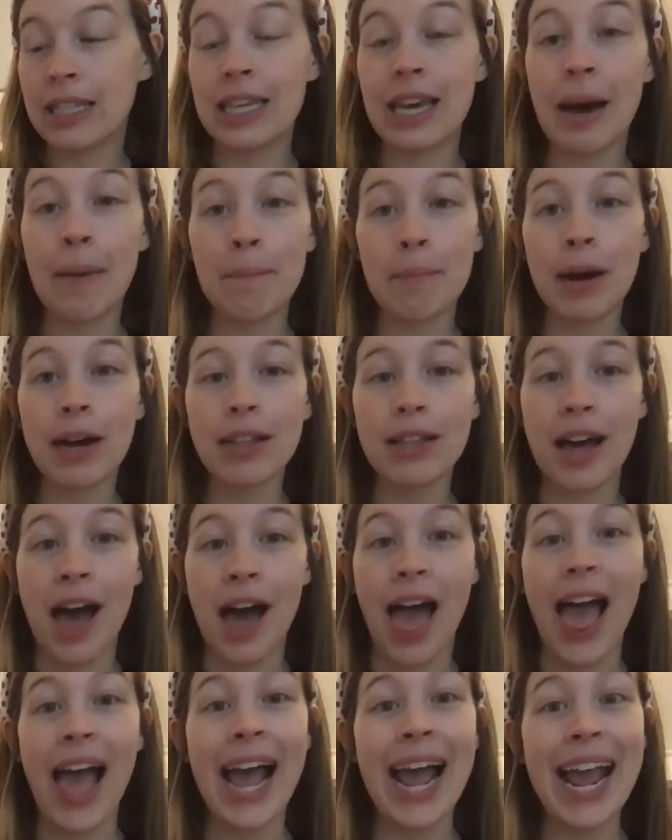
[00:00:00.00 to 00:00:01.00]
the umbrella,
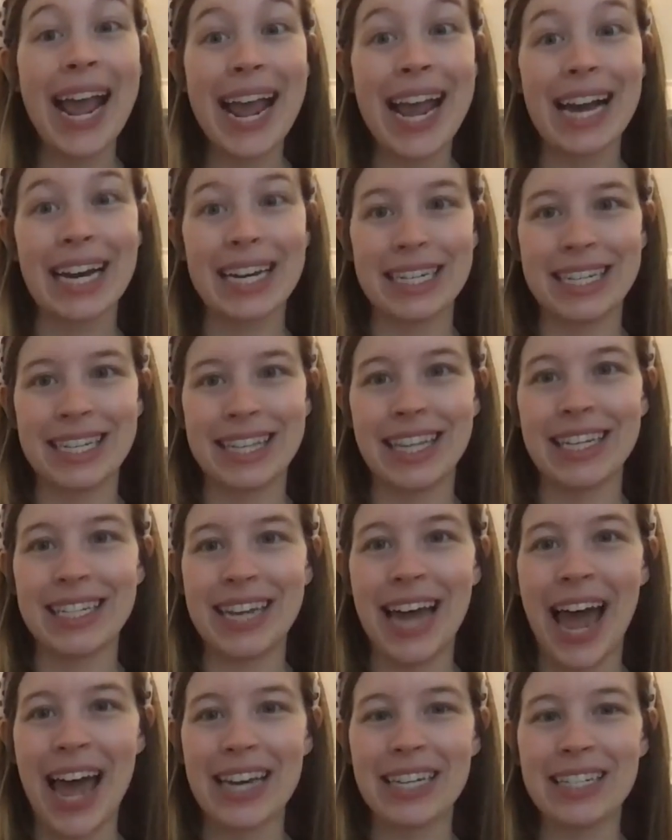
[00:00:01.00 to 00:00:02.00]
and the
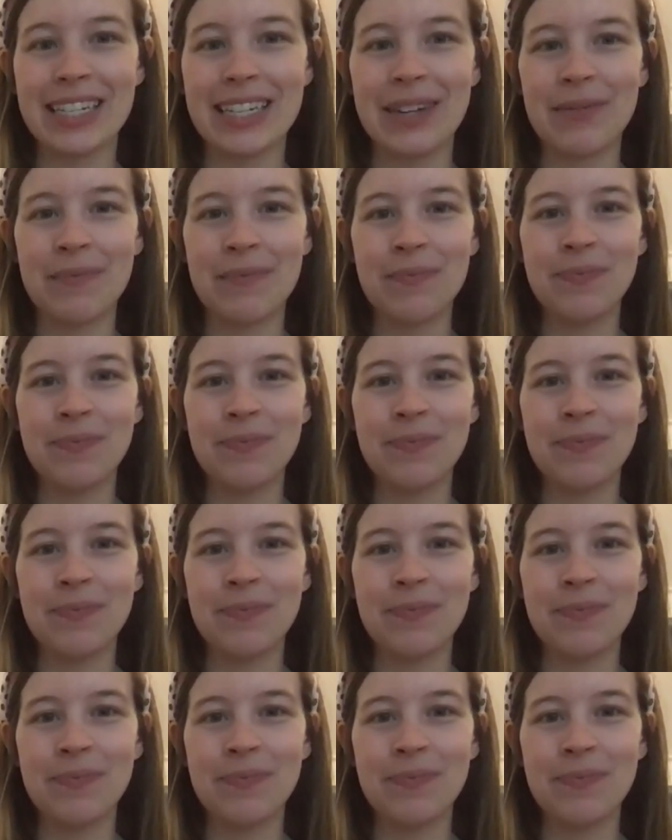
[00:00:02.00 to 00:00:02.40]
tent.